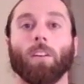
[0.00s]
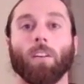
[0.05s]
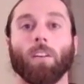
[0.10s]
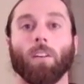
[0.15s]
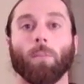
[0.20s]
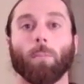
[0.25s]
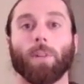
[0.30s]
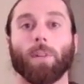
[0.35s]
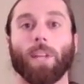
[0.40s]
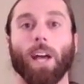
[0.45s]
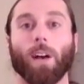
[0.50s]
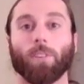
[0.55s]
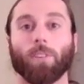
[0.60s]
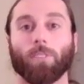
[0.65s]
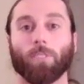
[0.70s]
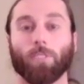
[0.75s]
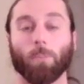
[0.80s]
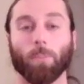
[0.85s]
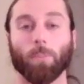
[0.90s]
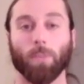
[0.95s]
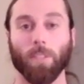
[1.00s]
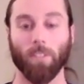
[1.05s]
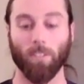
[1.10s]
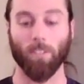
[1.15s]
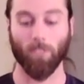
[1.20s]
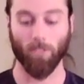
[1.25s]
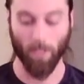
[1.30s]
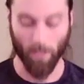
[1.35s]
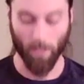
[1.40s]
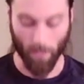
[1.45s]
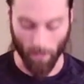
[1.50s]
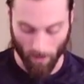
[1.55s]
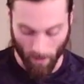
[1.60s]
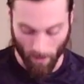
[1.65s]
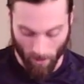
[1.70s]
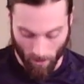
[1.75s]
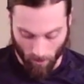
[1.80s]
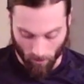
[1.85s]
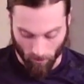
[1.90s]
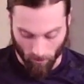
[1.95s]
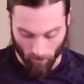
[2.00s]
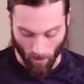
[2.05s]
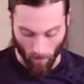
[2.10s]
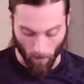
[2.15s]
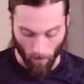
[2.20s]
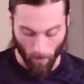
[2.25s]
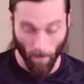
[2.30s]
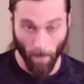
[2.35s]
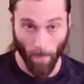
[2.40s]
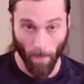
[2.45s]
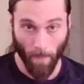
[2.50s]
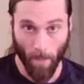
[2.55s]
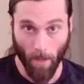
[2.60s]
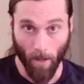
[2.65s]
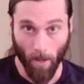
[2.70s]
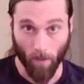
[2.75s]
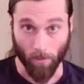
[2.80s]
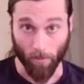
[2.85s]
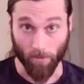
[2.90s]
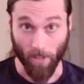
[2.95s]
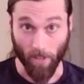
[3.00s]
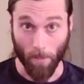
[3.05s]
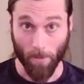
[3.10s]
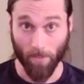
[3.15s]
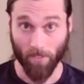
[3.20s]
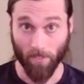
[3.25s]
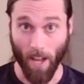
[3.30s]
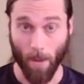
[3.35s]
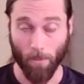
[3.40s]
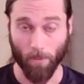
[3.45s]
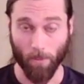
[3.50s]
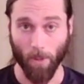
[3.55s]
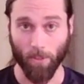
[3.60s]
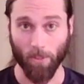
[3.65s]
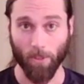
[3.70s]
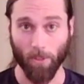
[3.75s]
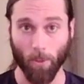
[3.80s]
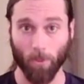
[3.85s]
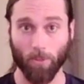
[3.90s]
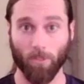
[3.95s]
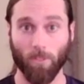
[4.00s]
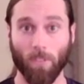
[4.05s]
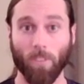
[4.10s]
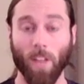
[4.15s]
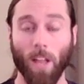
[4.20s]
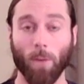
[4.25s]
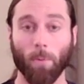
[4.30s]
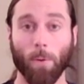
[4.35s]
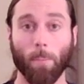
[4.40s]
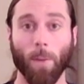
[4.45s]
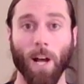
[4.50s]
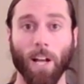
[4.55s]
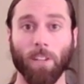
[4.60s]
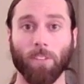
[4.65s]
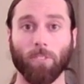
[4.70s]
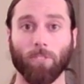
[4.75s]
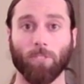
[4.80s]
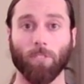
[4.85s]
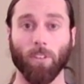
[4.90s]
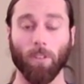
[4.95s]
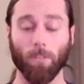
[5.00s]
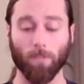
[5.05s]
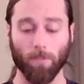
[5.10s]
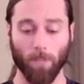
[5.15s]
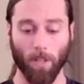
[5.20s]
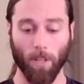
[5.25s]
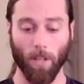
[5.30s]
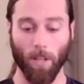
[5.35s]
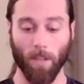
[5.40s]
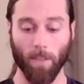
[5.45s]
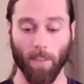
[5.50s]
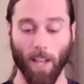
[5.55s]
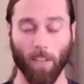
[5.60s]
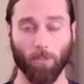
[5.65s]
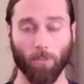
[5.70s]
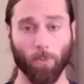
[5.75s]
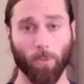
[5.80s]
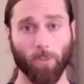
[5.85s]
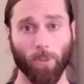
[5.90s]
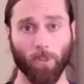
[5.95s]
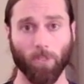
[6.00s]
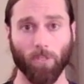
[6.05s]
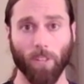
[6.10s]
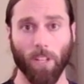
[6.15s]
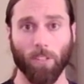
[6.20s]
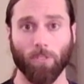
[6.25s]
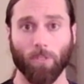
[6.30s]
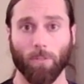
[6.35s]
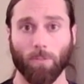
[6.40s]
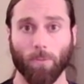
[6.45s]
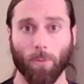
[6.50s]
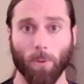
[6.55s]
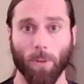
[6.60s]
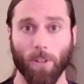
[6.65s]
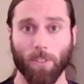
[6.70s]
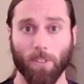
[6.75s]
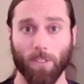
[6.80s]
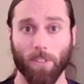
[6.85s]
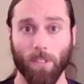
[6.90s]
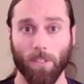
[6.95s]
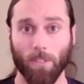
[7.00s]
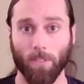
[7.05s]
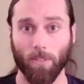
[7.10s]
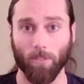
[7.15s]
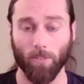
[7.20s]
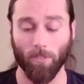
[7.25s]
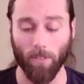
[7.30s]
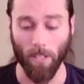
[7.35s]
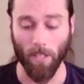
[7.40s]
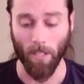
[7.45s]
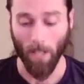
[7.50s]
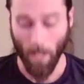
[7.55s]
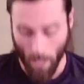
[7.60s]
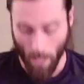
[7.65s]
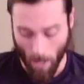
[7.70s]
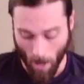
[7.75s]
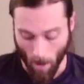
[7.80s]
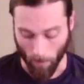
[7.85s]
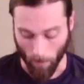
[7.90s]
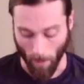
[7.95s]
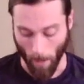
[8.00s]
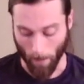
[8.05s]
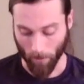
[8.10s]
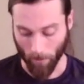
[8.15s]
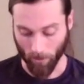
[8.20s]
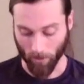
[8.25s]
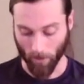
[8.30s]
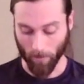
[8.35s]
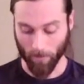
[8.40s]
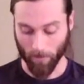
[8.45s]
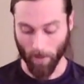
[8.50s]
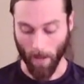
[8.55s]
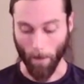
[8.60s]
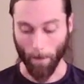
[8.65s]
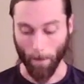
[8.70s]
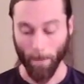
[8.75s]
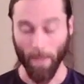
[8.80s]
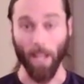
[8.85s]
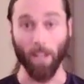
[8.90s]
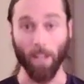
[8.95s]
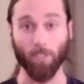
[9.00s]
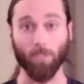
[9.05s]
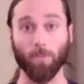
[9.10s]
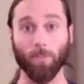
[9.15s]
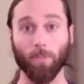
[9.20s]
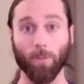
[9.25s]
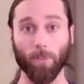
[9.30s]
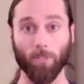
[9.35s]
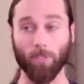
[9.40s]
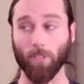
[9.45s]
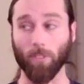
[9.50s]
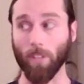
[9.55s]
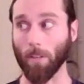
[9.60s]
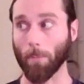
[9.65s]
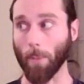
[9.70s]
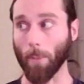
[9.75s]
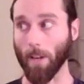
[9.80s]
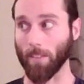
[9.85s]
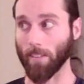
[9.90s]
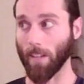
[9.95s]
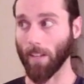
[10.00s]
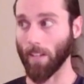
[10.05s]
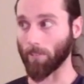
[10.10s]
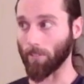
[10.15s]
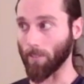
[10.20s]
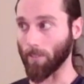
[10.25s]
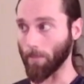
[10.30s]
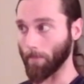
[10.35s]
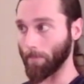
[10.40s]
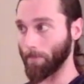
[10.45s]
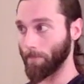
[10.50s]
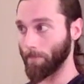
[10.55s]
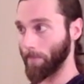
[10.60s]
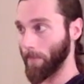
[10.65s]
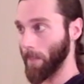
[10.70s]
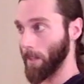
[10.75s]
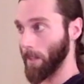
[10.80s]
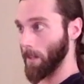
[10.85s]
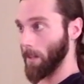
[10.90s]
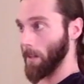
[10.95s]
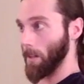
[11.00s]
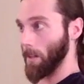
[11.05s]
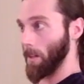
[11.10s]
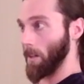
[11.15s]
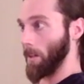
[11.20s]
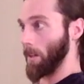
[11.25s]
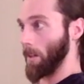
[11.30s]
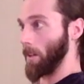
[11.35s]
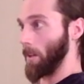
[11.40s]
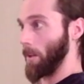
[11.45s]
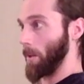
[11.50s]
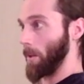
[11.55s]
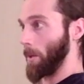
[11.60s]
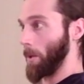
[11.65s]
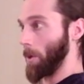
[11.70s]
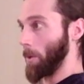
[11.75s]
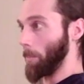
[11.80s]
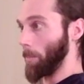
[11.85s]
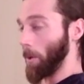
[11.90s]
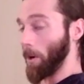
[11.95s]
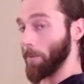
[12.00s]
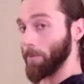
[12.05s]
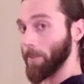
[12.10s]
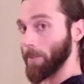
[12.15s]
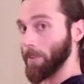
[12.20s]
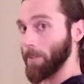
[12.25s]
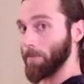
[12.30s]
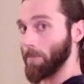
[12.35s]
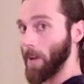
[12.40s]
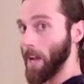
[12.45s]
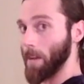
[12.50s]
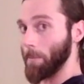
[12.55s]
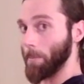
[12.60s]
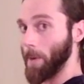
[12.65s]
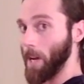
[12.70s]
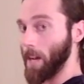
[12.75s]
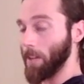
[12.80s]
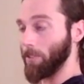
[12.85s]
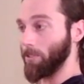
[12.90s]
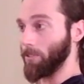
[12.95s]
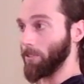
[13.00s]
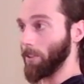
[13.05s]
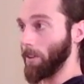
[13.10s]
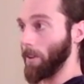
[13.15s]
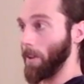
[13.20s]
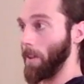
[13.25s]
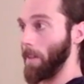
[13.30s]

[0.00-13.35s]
But now you're completely seated. So, from time to time throughout the course of the day, remind yourself, that's what those legs are for underneath your seat. Prop yourself up as if you're in seated meditation. Perfectly fine posture.